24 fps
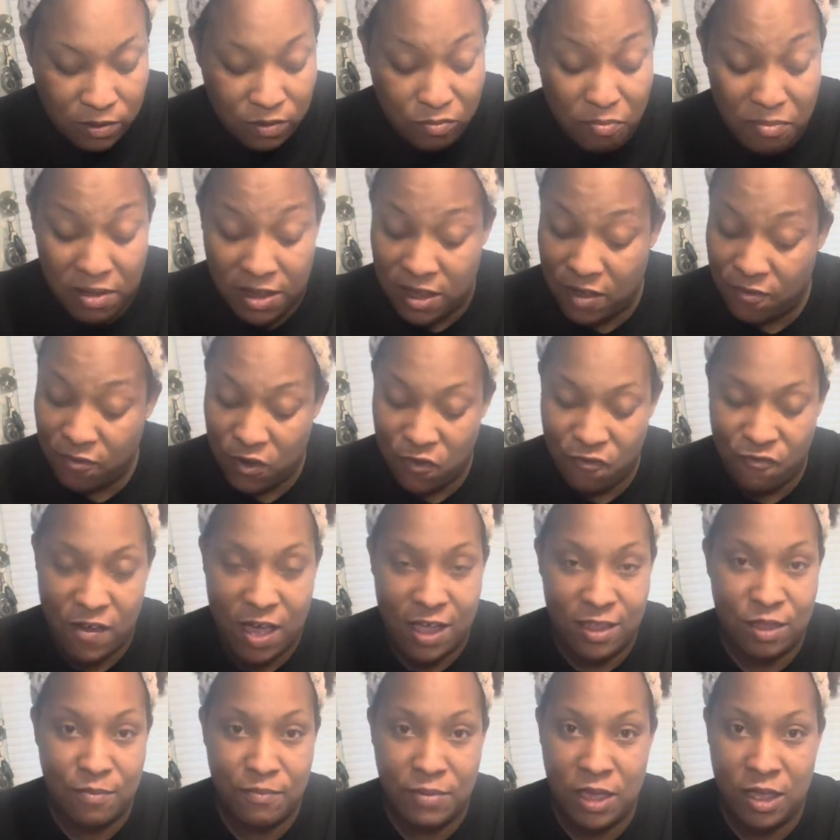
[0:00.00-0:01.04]
But if you
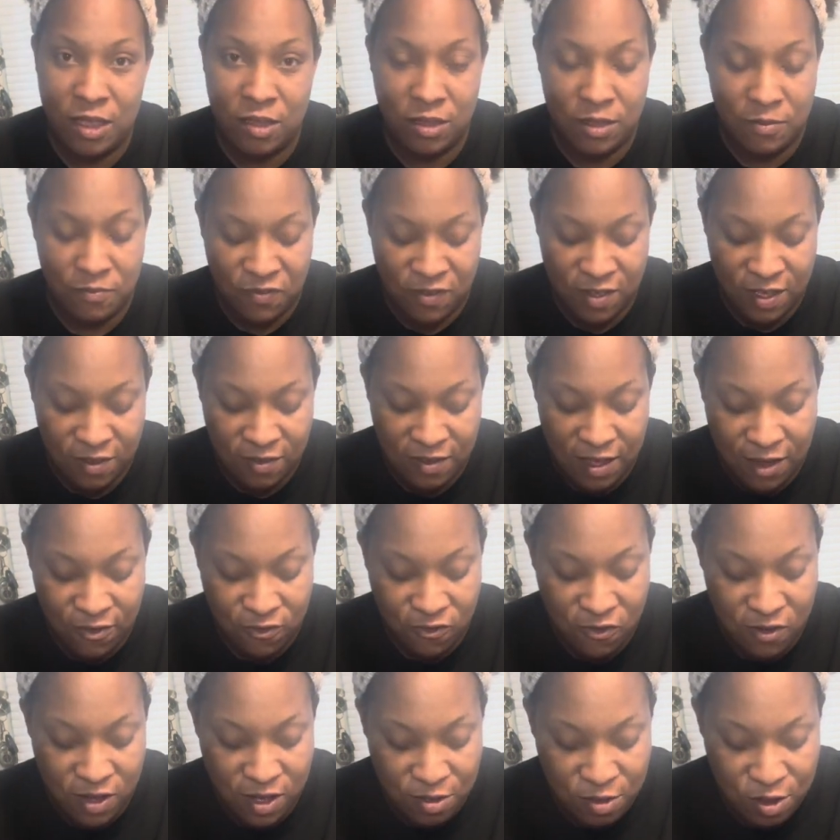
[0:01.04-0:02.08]
follow me on the TikTok
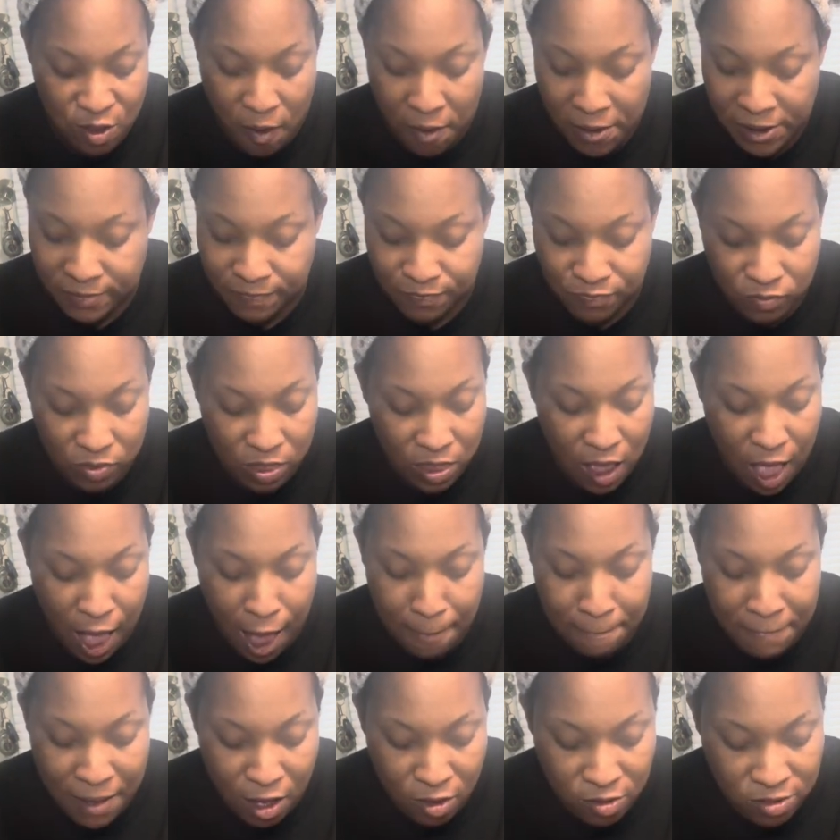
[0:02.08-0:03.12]
streets, I
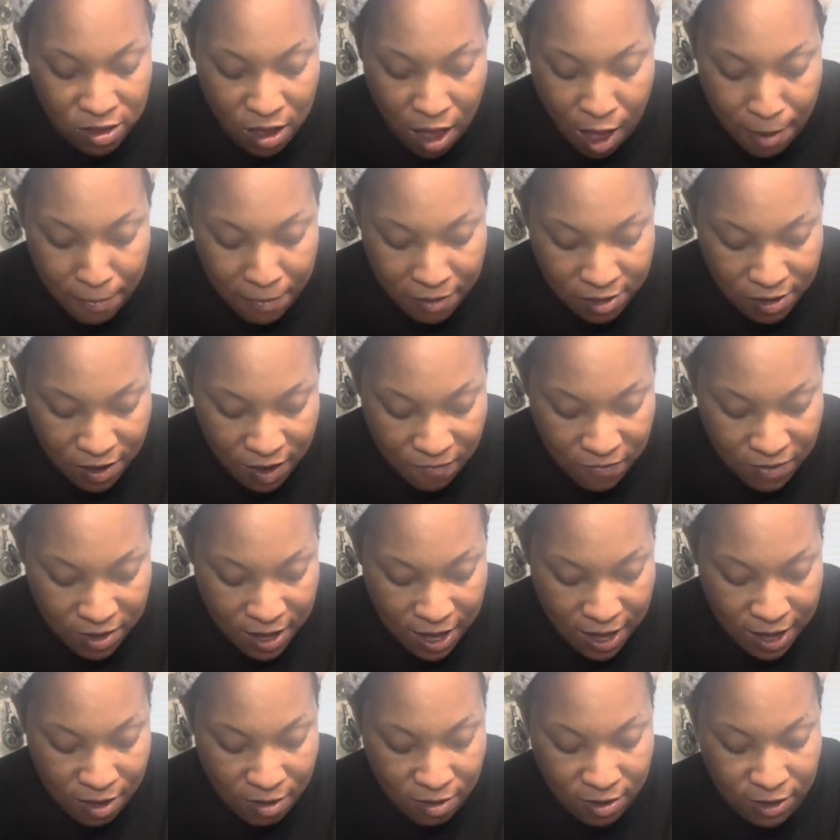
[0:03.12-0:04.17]
post almost every
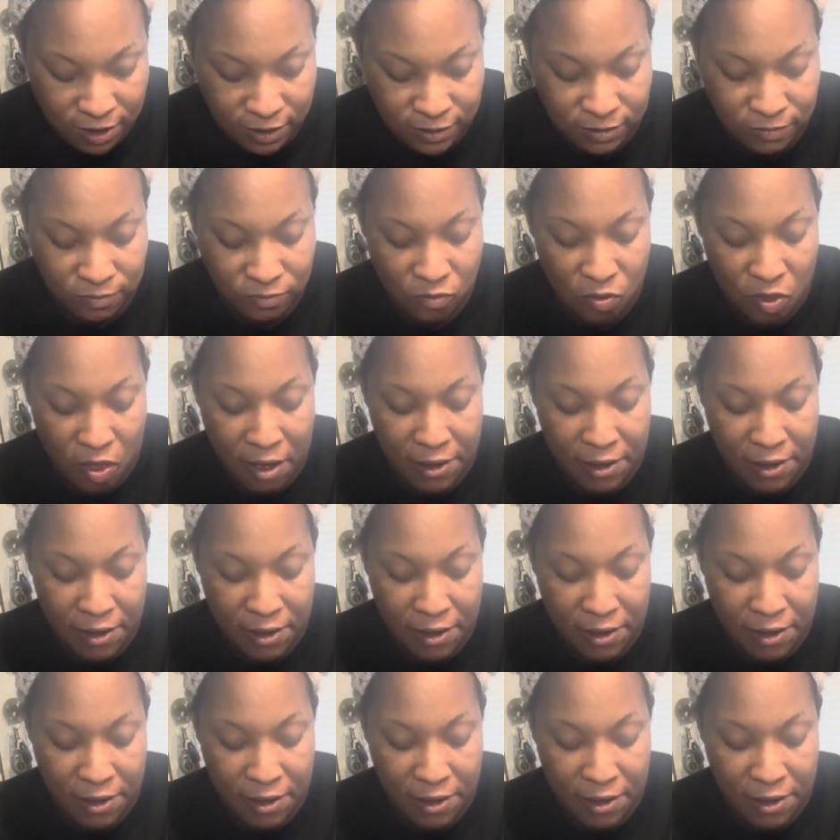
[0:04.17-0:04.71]
day on there.